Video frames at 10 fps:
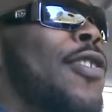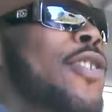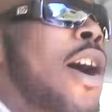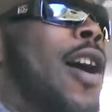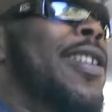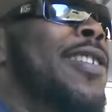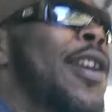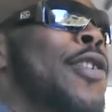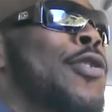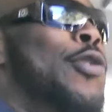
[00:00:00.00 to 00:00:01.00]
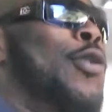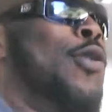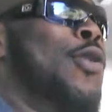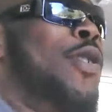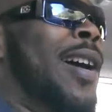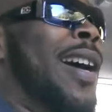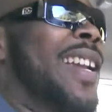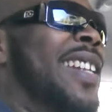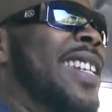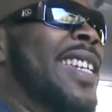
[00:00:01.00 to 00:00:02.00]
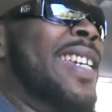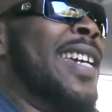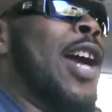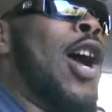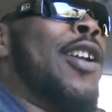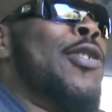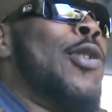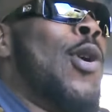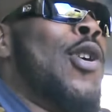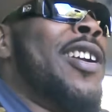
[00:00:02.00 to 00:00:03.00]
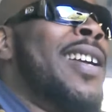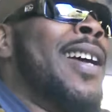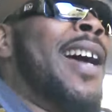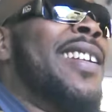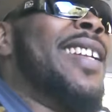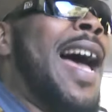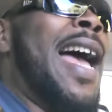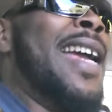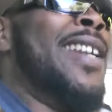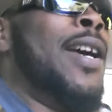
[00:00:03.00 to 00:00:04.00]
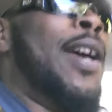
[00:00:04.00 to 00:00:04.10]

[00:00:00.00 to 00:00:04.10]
done, do, D, doored, died,